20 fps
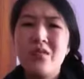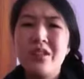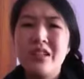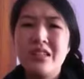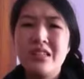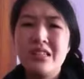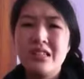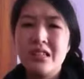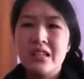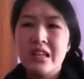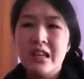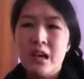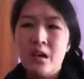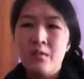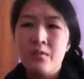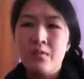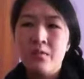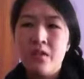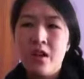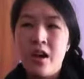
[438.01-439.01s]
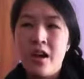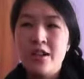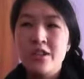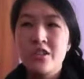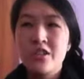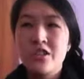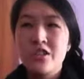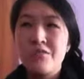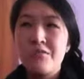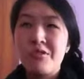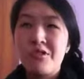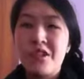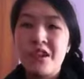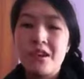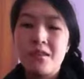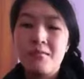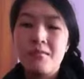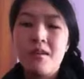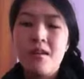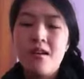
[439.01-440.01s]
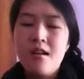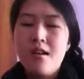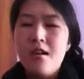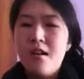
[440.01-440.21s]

really into the camouflage theme,